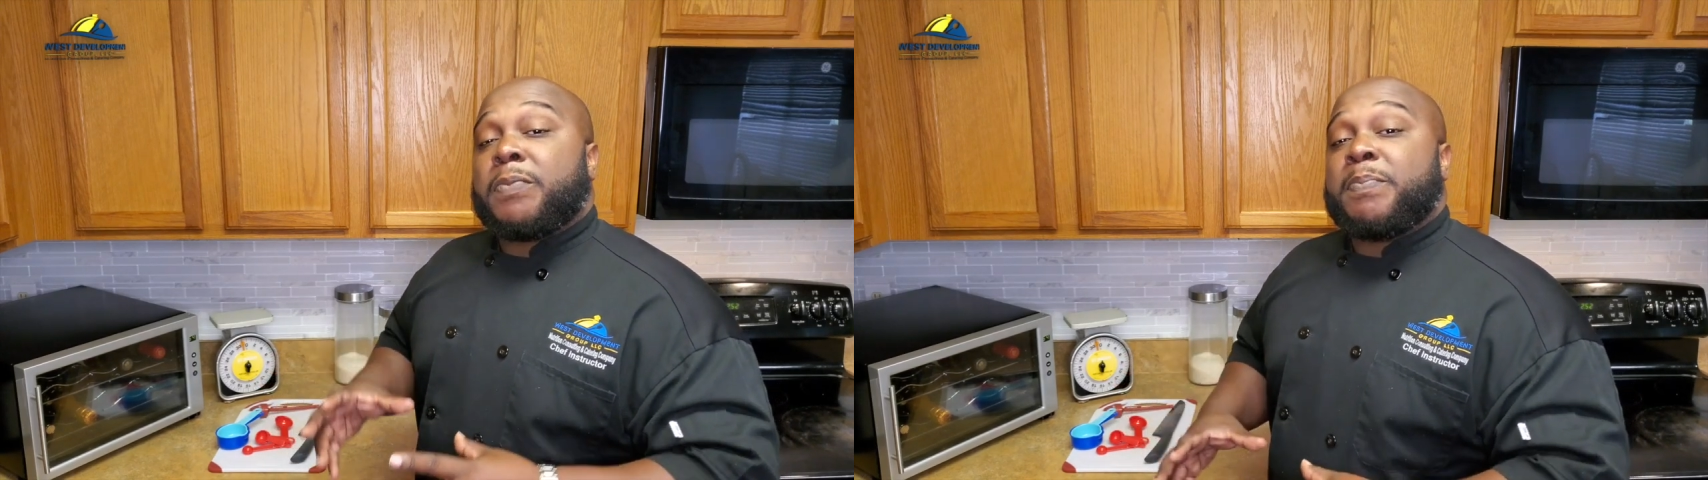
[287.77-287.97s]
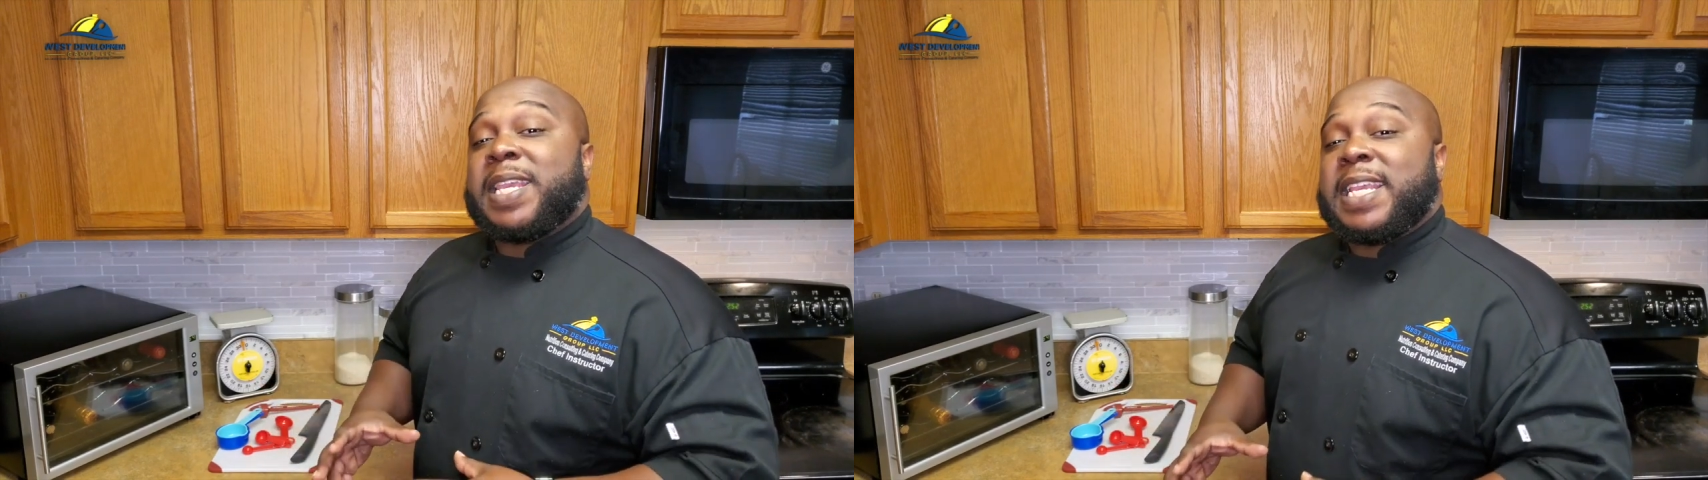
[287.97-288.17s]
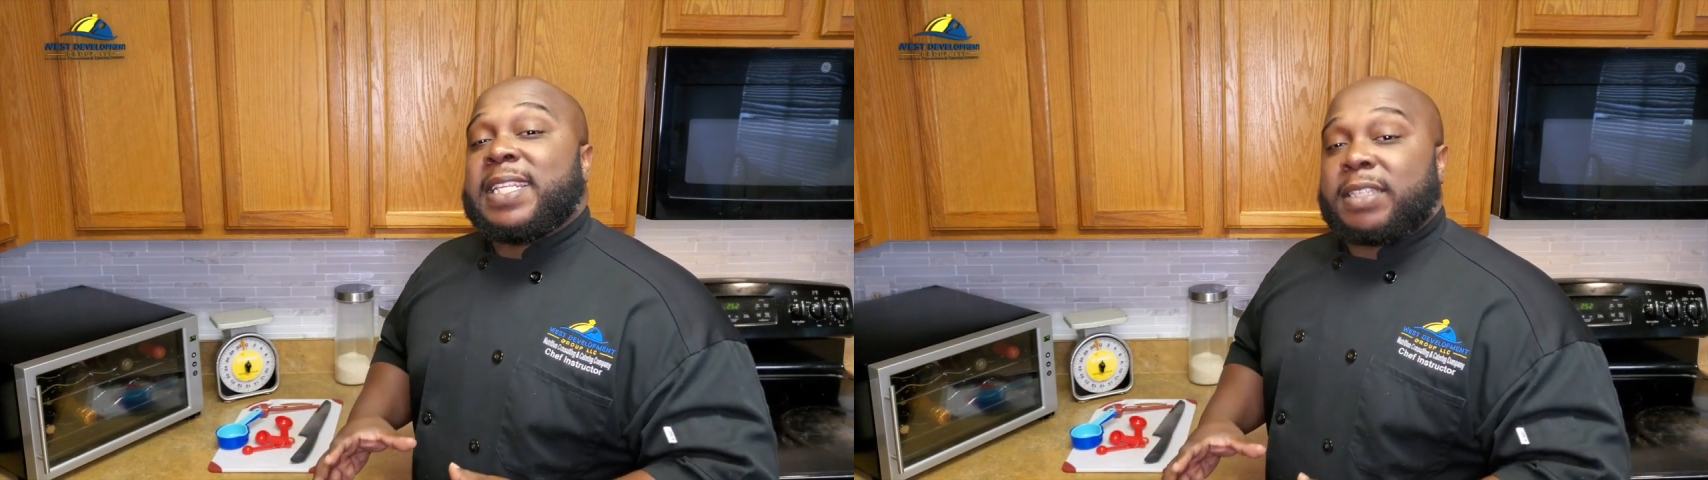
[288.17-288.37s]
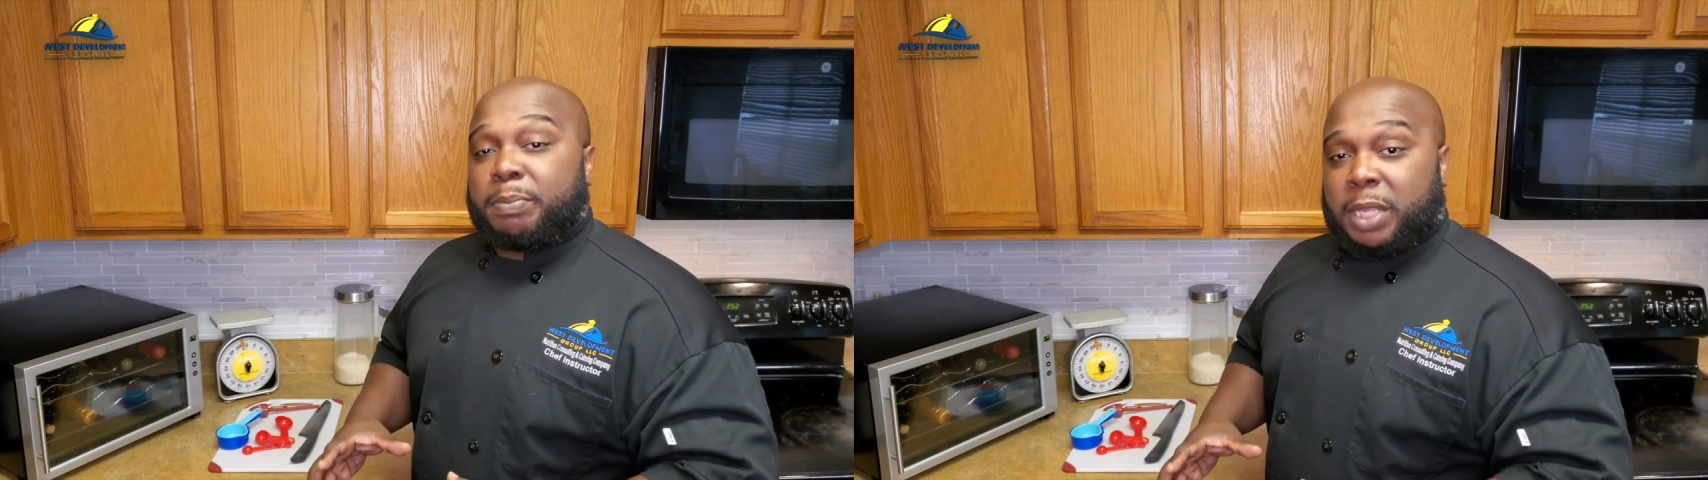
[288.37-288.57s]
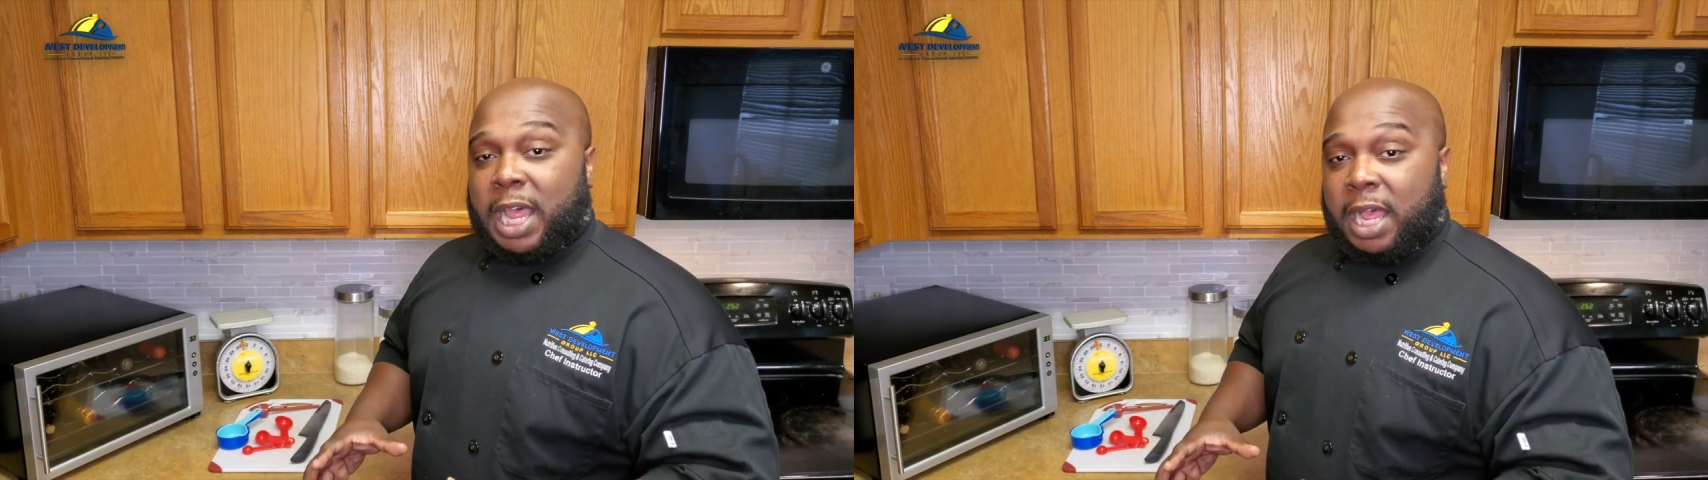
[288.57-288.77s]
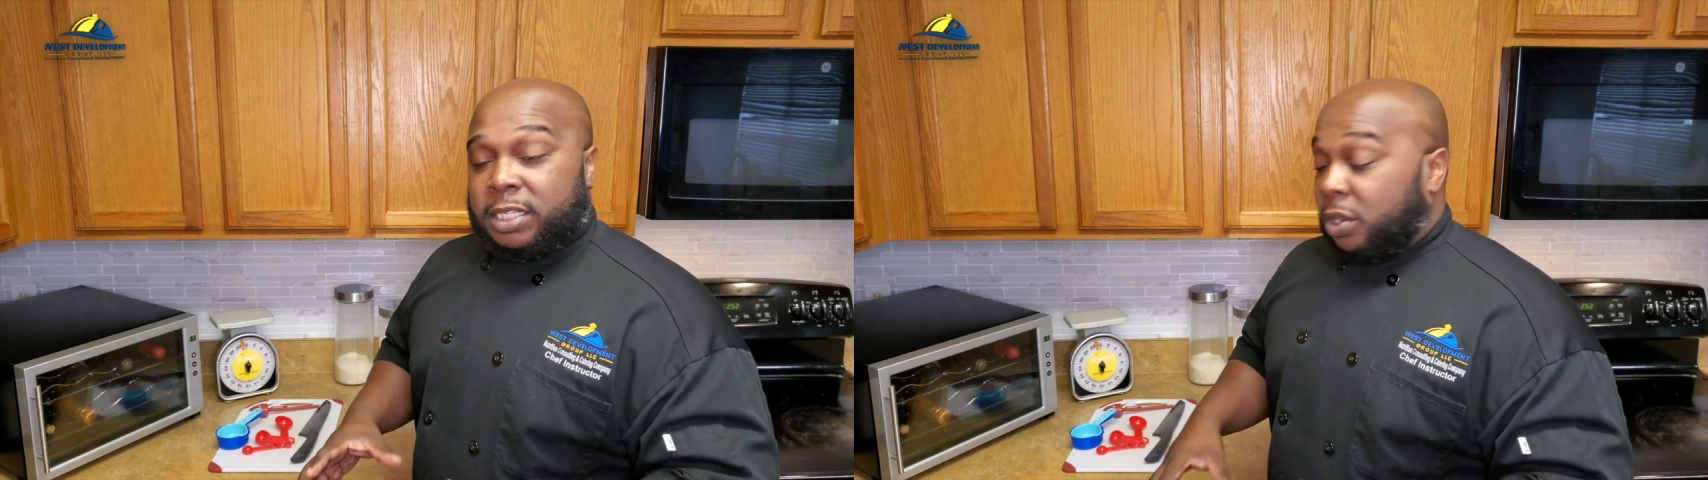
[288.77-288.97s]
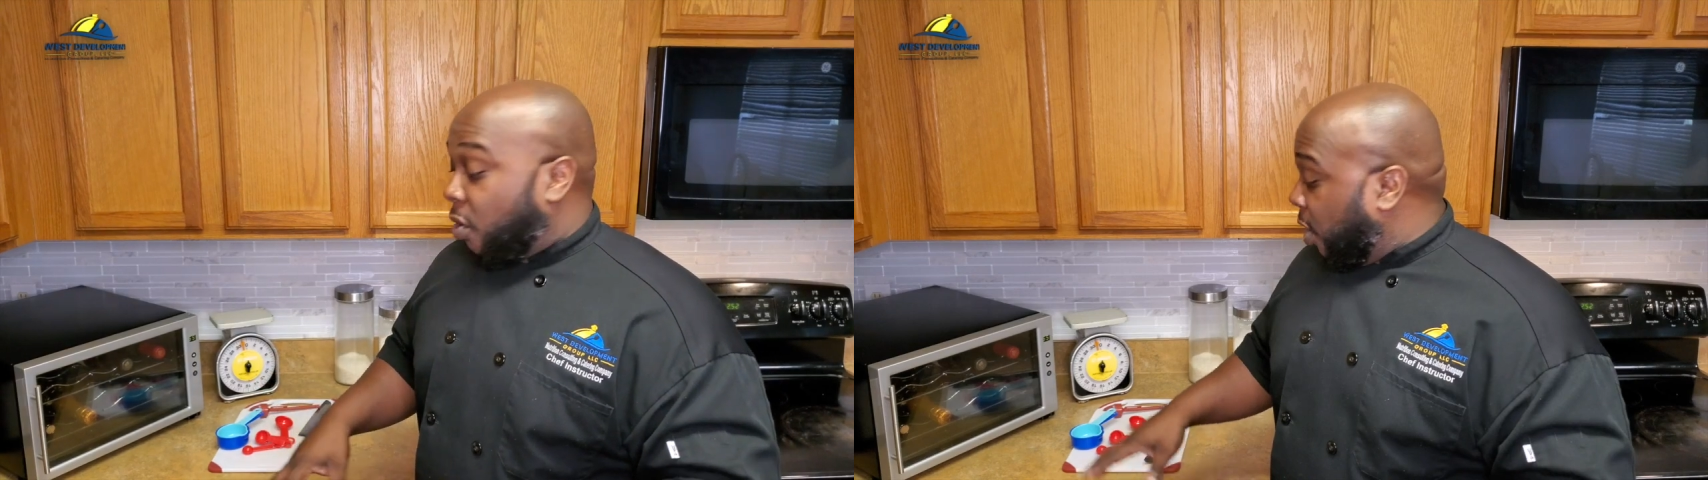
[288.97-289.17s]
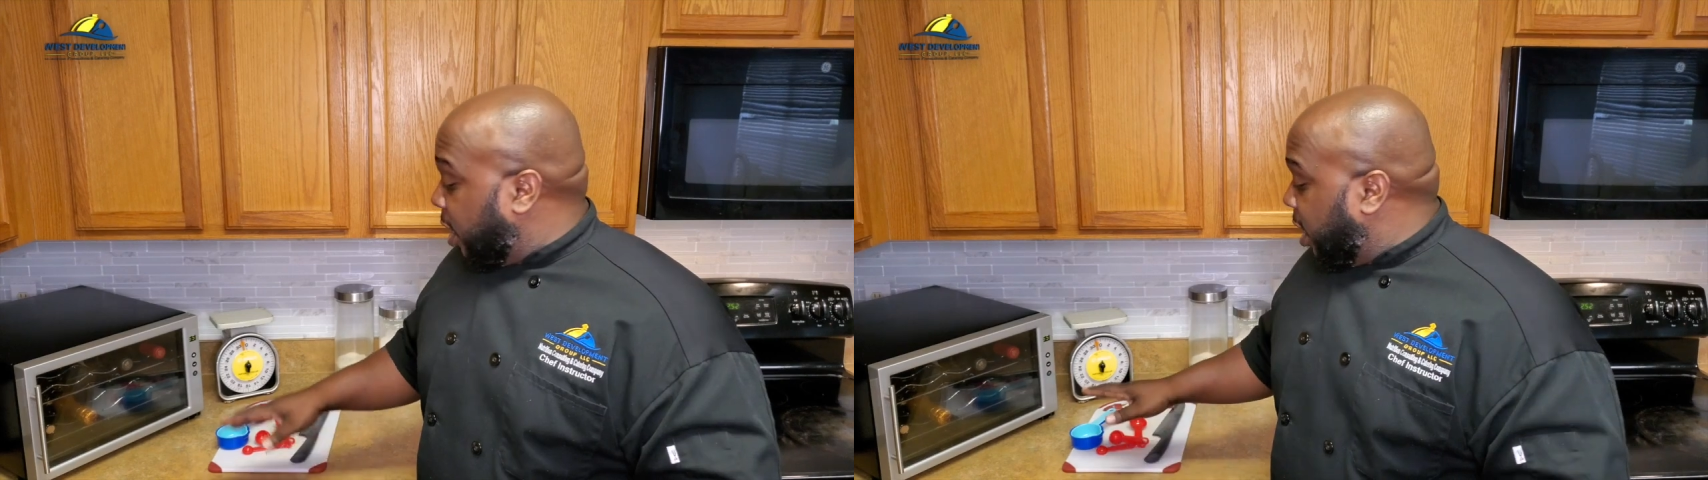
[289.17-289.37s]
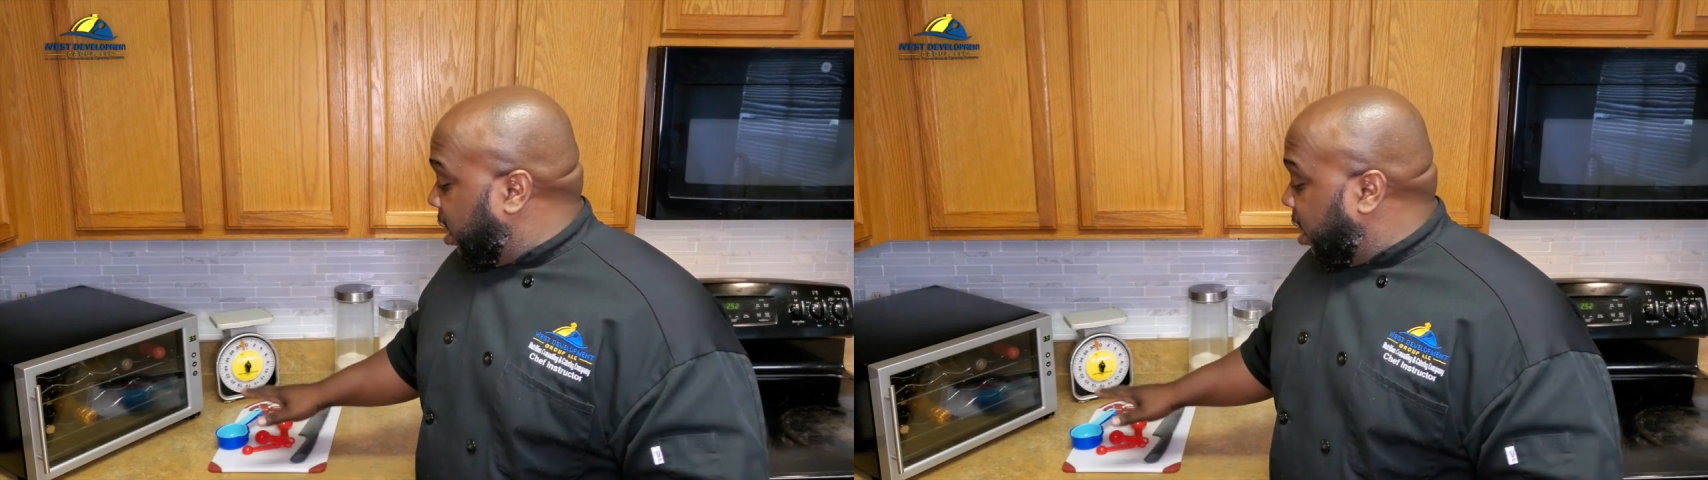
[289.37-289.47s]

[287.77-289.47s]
mise en place on